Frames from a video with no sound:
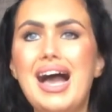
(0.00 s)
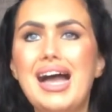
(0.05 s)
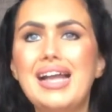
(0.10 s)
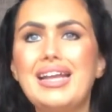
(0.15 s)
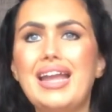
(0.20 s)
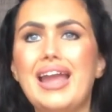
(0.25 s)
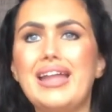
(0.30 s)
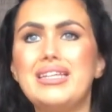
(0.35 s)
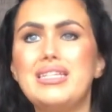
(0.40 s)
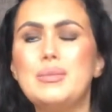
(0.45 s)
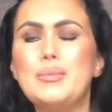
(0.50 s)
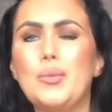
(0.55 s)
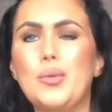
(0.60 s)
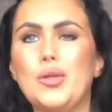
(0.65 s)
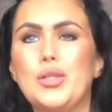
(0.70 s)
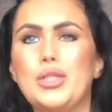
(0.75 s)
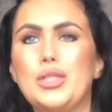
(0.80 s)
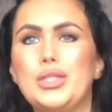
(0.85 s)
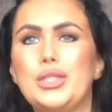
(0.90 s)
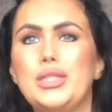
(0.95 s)
guys,
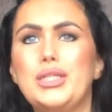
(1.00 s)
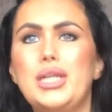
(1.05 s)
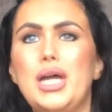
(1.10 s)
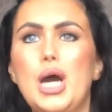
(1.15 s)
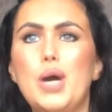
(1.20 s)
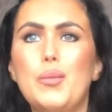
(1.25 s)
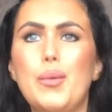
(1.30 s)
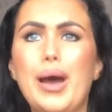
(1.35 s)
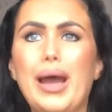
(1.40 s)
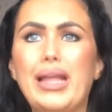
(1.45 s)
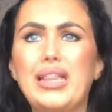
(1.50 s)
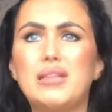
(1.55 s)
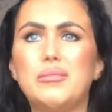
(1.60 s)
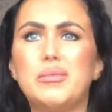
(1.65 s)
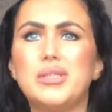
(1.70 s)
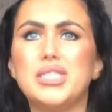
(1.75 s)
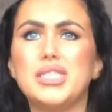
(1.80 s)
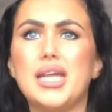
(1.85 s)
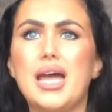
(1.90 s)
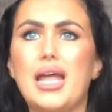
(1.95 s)
Brookelynne, and welcome to
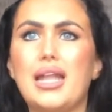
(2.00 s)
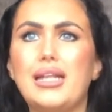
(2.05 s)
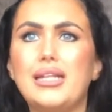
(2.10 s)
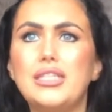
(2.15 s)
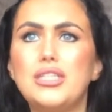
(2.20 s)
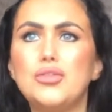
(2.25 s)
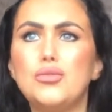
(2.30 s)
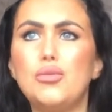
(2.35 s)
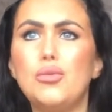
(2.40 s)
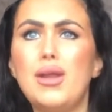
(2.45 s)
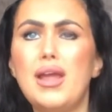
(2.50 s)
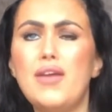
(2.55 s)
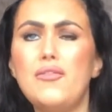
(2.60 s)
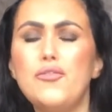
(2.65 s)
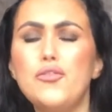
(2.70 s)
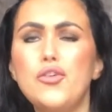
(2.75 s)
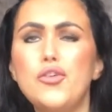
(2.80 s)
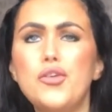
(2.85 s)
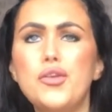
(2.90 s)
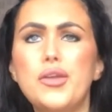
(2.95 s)
my channel. So if
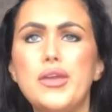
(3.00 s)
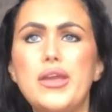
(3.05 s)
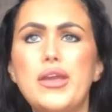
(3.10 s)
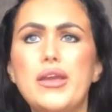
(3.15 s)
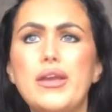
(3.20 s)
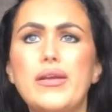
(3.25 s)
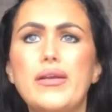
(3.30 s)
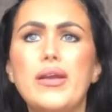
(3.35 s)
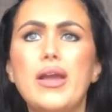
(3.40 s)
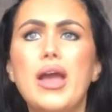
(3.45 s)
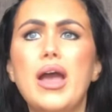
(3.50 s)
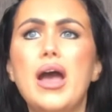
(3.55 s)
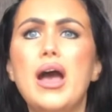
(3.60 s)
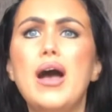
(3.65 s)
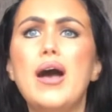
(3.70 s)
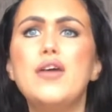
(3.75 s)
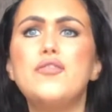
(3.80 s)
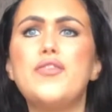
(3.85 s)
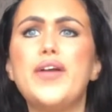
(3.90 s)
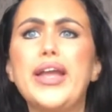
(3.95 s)
you're new here,
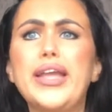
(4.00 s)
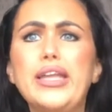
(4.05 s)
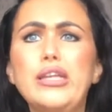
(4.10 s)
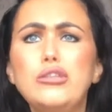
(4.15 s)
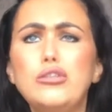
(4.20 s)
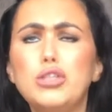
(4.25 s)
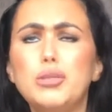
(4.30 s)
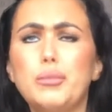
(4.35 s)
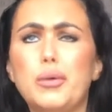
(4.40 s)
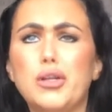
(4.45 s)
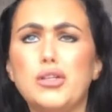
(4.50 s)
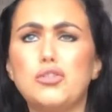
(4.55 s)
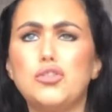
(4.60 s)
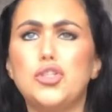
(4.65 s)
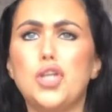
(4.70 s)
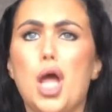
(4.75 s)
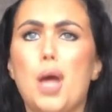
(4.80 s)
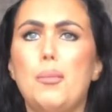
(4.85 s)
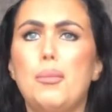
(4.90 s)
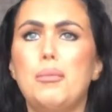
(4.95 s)
thank you so much for
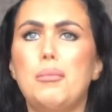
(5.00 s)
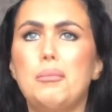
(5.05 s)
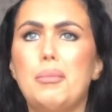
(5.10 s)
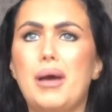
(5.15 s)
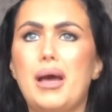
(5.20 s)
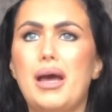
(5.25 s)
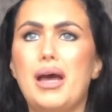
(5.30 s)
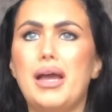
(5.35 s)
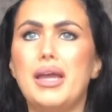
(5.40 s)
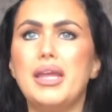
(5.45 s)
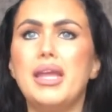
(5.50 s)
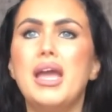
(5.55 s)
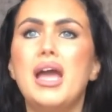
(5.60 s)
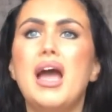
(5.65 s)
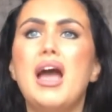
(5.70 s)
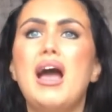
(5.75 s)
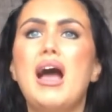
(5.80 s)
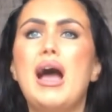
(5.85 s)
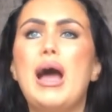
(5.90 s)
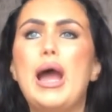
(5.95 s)
stopping by.
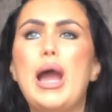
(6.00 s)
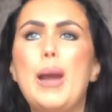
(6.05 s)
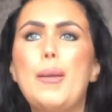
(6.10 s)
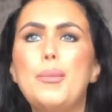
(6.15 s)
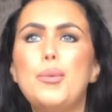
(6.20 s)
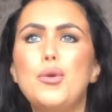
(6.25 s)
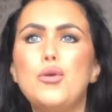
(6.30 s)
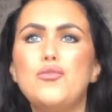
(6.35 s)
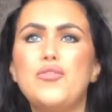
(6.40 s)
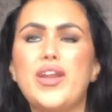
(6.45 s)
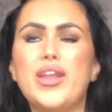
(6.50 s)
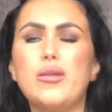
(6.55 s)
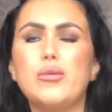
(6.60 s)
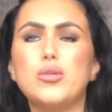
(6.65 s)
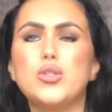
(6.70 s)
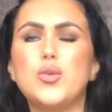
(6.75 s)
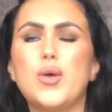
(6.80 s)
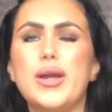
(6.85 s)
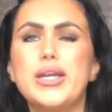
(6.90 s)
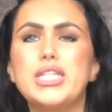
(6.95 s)
I upload
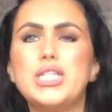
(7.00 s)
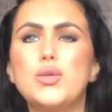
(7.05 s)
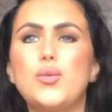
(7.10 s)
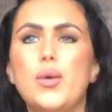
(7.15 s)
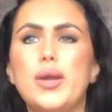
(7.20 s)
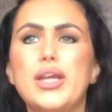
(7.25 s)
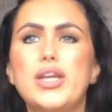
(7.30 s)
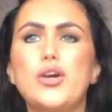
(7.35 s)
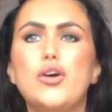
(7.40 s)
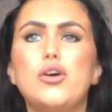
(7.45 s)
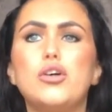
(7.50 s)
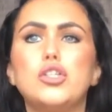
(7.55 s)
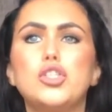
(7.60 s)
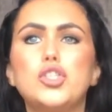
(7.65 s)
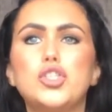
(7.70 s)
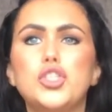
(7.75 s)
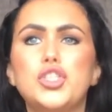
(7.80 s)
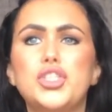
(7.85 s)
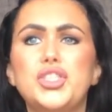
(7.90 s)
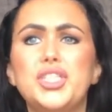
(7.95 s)
videos twice a week on
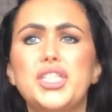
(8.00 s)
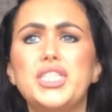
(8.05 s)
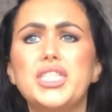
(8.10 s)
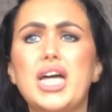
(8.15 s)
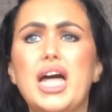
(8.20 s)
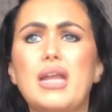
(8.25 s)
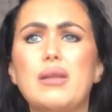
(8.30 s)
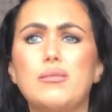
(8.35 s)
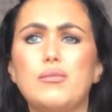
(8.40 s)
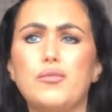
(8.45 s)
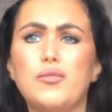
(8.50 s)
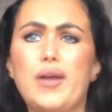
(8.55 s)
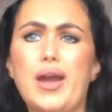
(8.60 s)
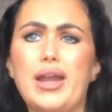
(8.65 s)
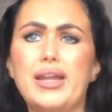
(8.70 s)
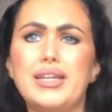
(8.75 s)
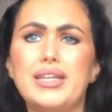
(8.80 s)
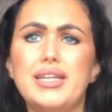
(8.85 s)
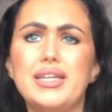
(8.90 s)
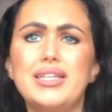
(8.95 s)
Tuesdays and
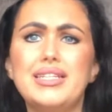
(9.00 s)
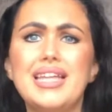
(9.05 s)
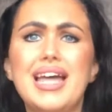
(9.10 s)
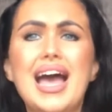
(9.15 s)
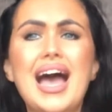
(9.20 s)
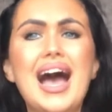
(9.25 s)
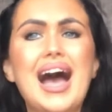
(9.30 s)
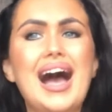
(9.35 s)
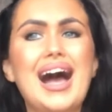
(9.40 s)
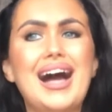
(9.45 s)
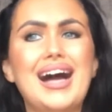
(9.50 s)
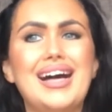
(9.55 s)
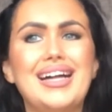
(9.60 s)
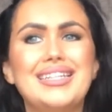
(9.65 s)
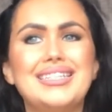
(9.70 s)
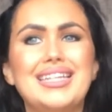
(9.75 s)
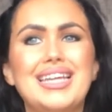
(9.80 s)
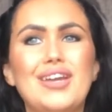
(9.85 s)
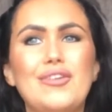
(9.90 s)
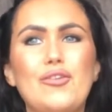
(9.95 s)
Fridays,
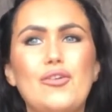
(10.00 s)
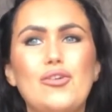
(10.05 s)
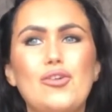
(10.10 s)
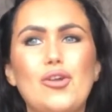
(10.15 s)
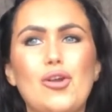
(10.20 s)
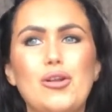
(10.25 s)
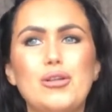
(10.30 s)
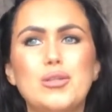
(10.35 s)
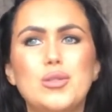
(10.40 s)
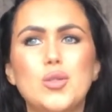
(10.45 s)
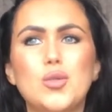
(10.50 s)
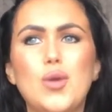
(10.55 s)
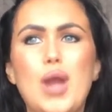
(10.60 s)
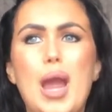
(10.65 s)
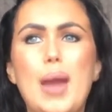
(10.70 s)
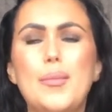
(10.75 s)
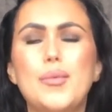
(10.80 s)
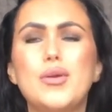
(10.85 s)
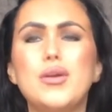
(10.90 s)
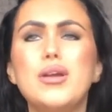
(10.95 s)
and if you're a current
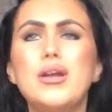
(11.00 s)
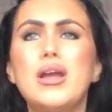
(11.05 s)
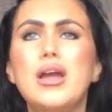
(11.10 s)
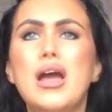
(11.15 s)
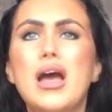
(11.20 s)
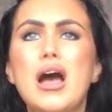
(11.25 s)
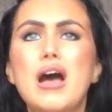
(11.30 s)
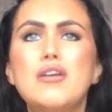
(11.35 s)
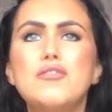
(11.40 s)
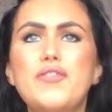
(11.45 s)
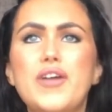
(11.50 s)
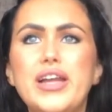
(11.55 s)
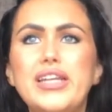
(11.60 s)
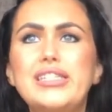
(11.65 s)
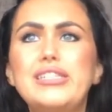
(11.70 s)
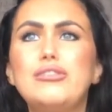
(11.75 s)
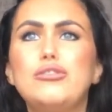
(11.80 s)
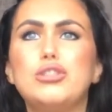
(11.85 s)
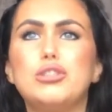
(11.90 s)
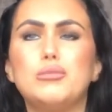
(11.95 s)
subscriber, thank
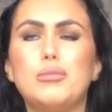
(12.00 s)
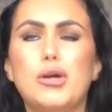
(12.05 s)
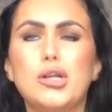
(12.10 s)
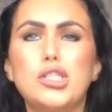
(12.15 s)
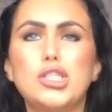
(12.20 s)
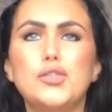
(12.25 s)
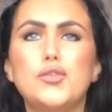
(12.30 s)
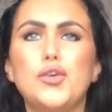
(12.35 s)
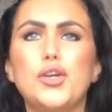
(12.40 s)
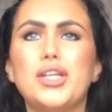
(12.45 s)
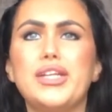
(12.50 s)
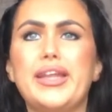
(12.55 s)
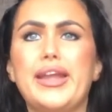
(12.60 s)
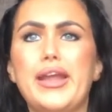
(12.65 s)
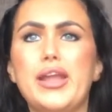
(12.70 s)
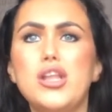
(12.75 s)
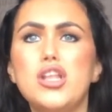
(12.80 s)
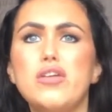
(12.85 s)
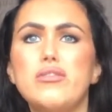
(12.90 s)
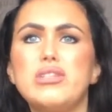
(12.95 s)
you so much for
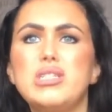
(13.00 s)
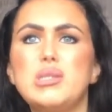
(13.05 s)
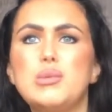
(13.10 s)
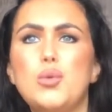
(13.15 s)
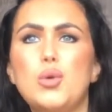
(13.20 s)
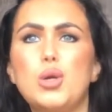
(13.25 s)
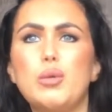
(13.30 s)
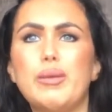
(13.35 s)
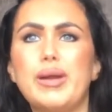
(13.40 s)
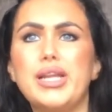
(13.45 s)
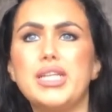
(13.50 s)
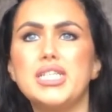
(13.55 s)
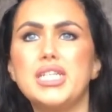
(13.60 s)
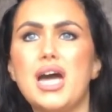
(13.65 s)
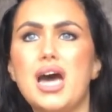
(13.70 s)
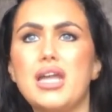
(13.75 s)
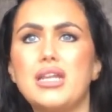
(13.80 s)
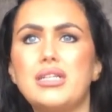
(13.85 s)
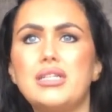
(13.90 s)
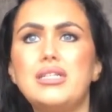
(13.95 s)
continued love and support of my
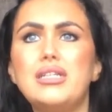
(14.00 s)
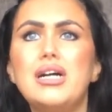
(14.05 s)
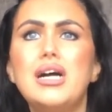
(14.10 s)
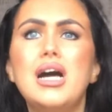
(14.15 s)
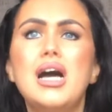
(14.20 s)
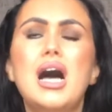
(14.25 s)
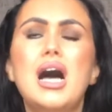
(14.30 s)
channel.